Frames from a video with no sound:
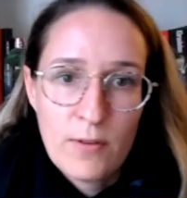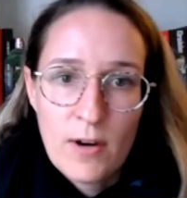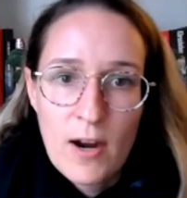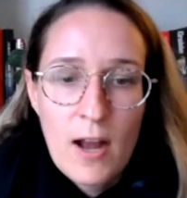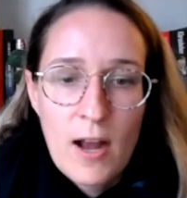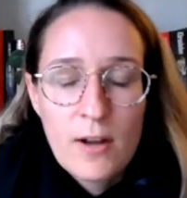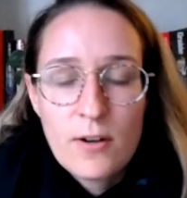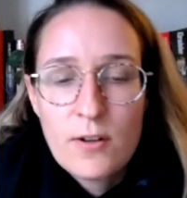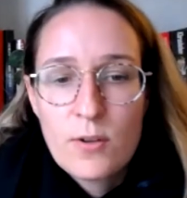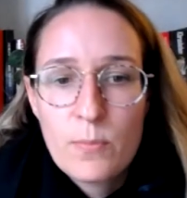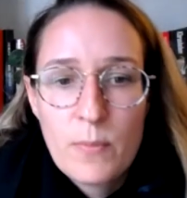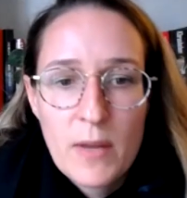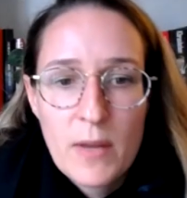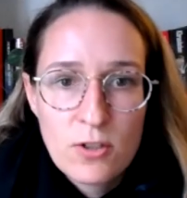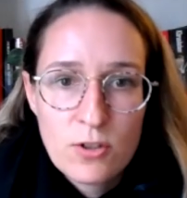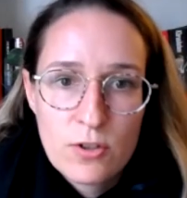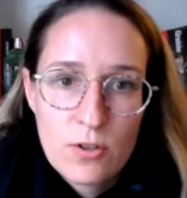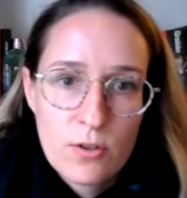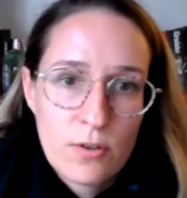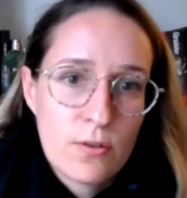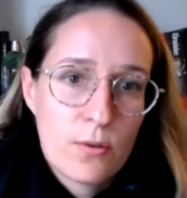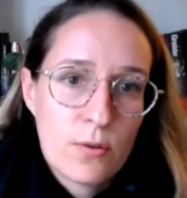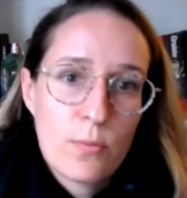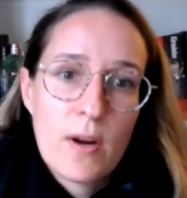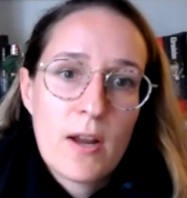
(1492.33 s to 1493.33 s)
How do you make sure
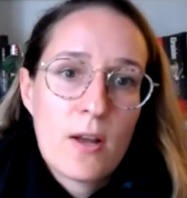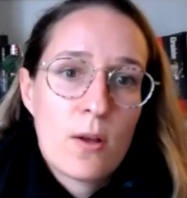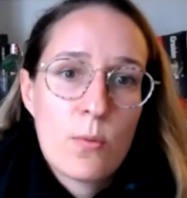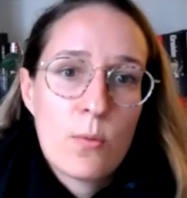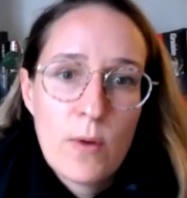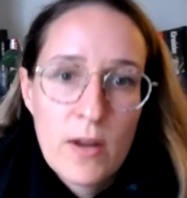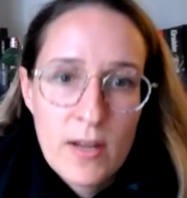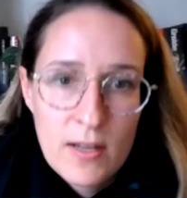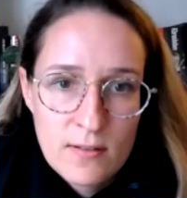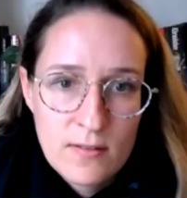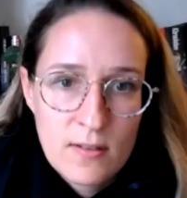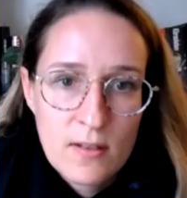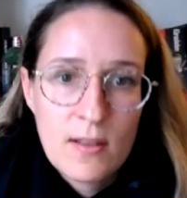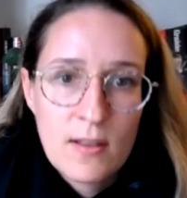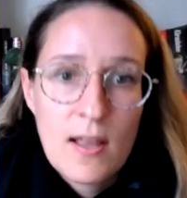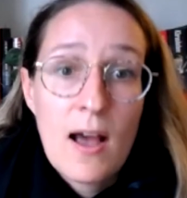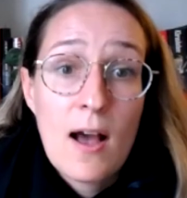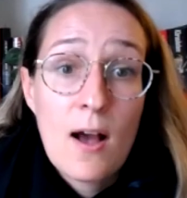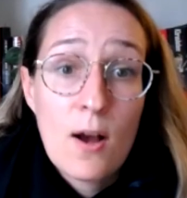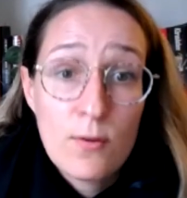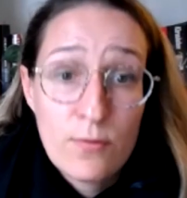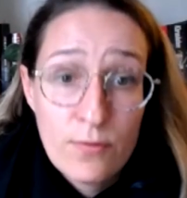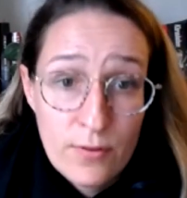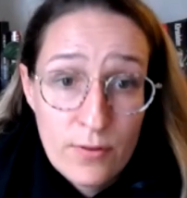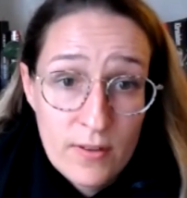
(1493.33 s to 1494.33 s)
the railways
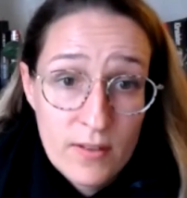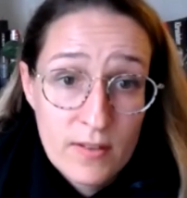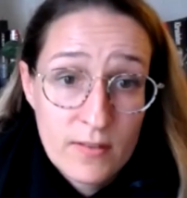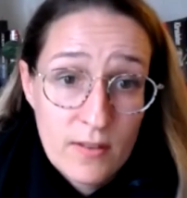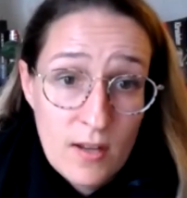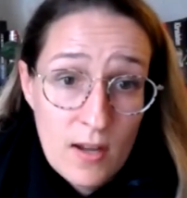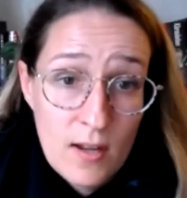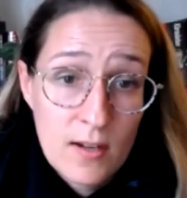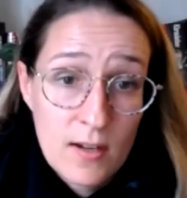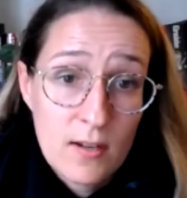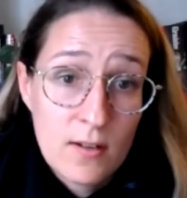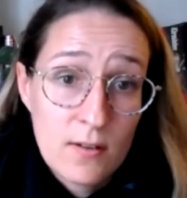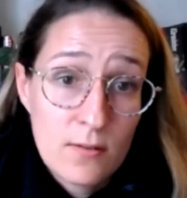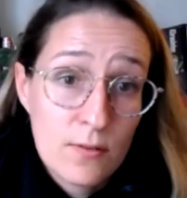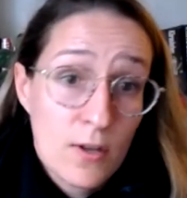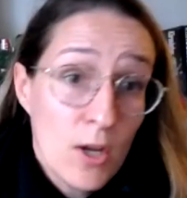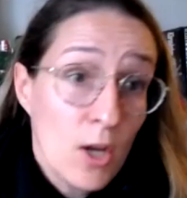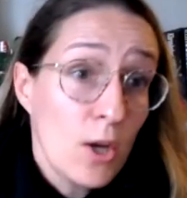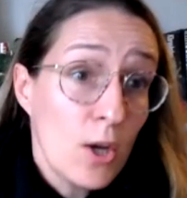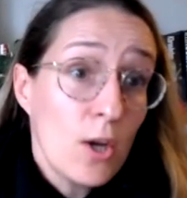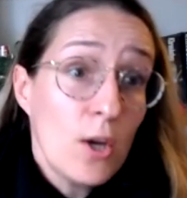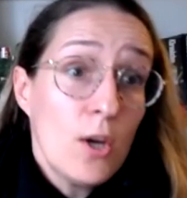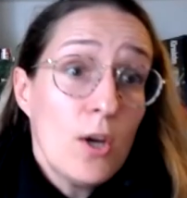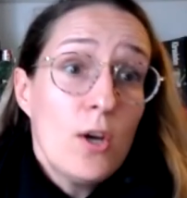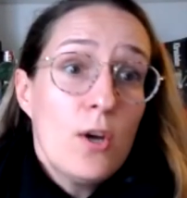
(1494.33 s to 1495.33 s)
allow for this kind of
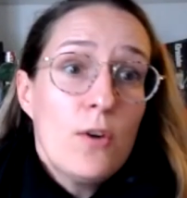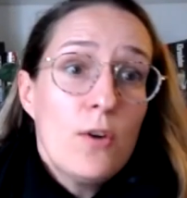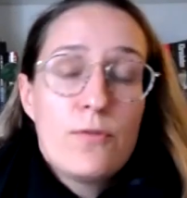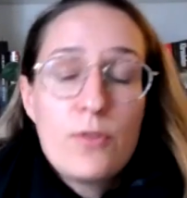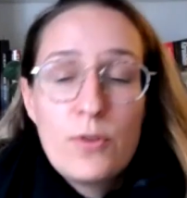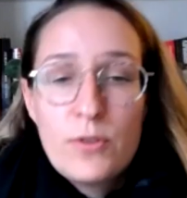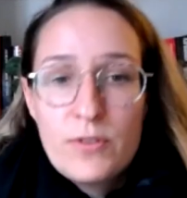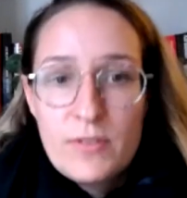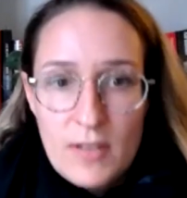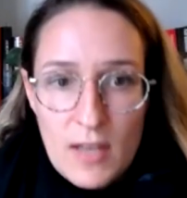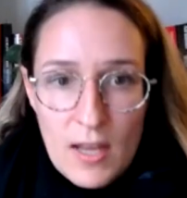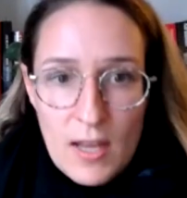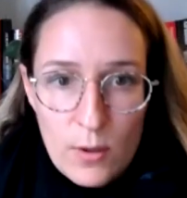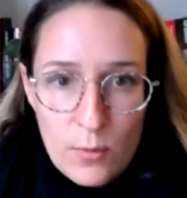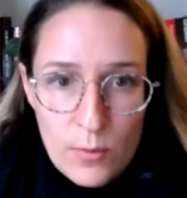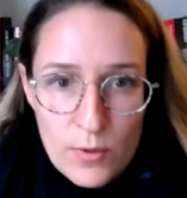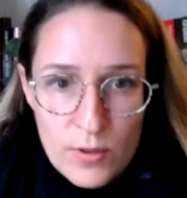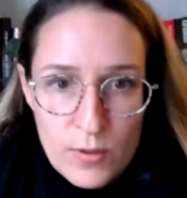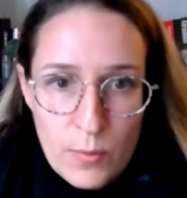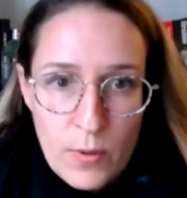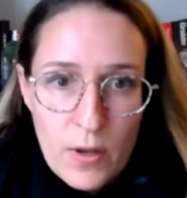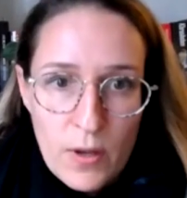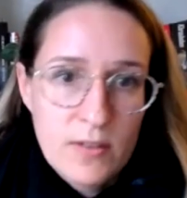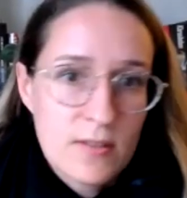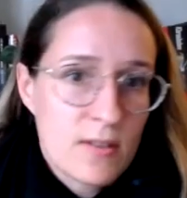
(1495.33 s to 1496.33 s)
full-scale
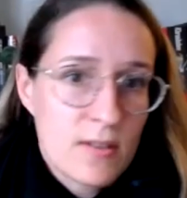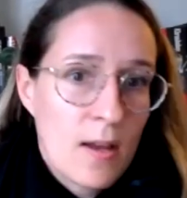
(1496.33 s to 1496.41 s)
response?